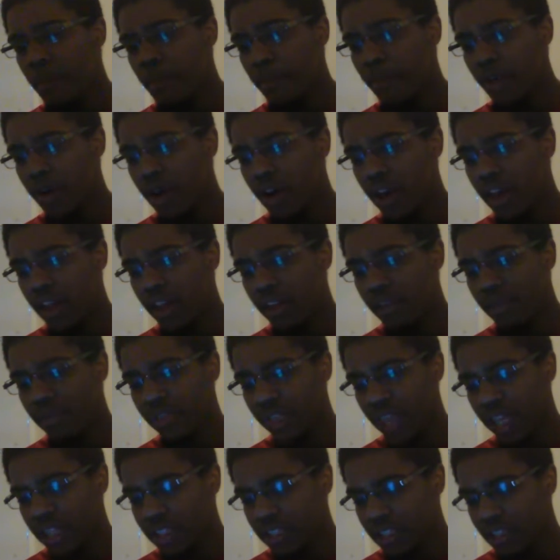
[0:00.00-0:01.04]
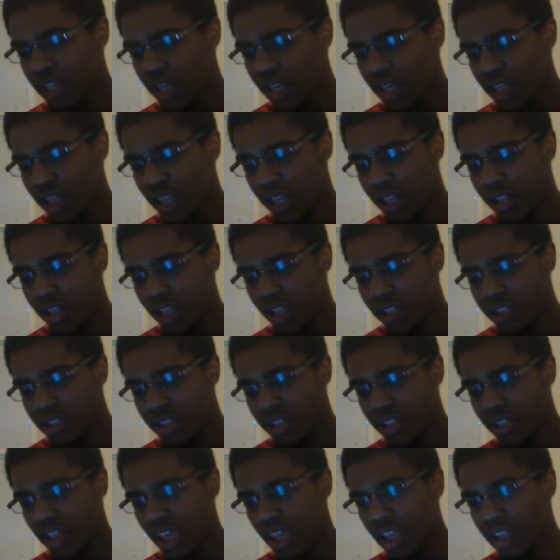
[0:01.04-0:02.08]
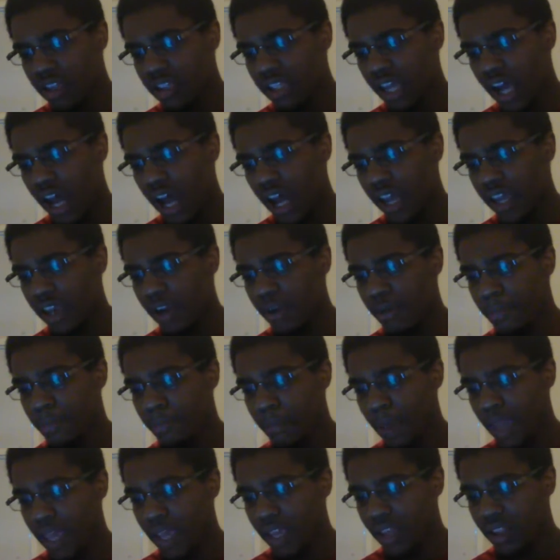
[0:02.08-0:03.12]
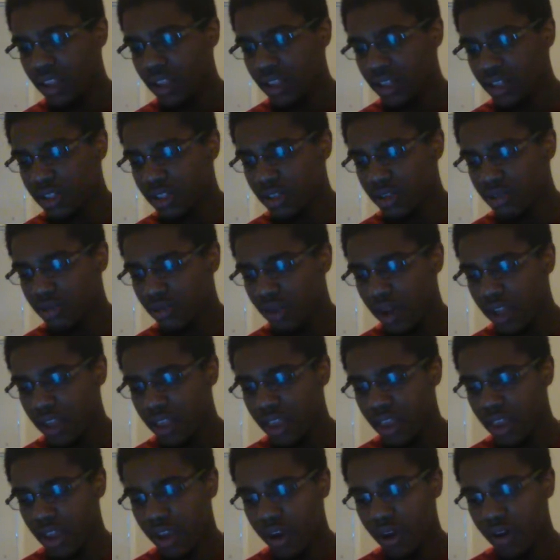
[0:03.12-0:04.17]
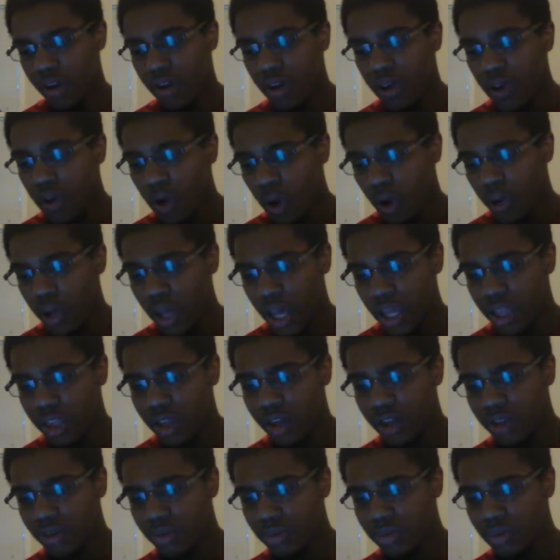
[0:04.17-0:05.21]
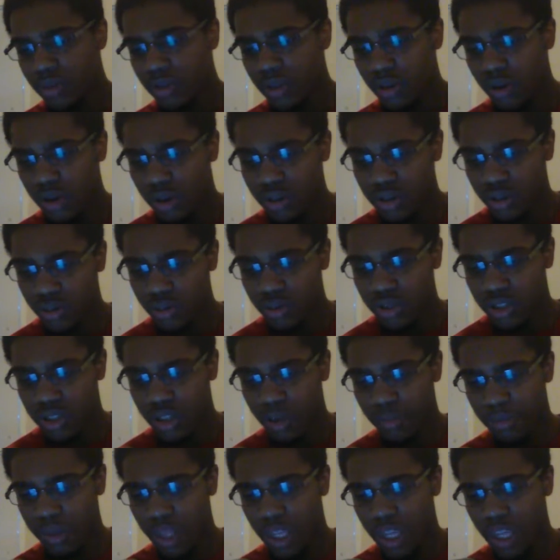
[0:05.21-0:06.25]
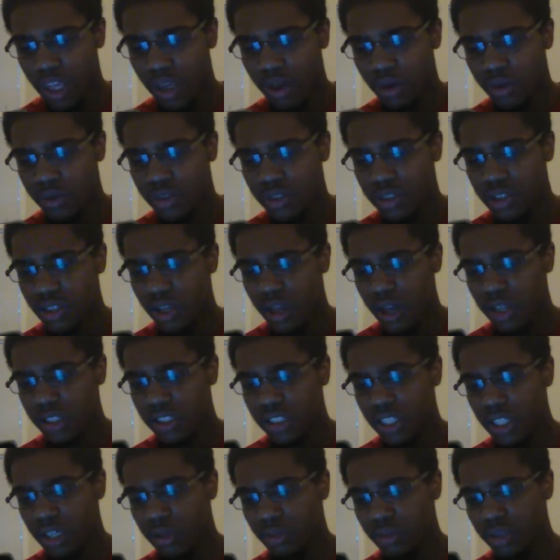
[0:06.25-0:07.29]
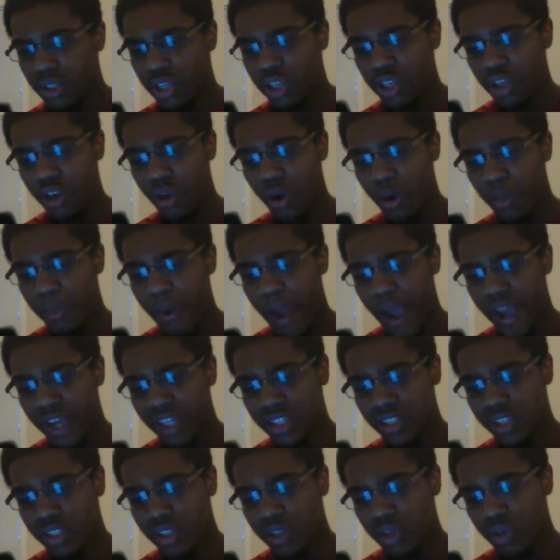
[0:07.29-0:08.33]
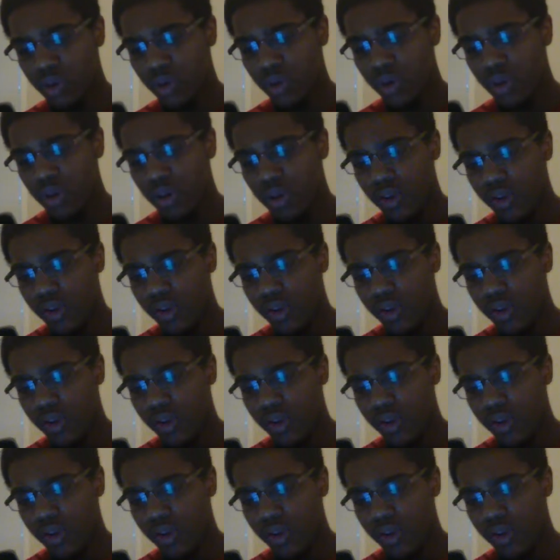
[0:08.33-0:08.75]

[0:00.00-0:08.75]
But that's it. That's the entire ban list right there. Oh yeah, there also was something else I said I was gonna go back to.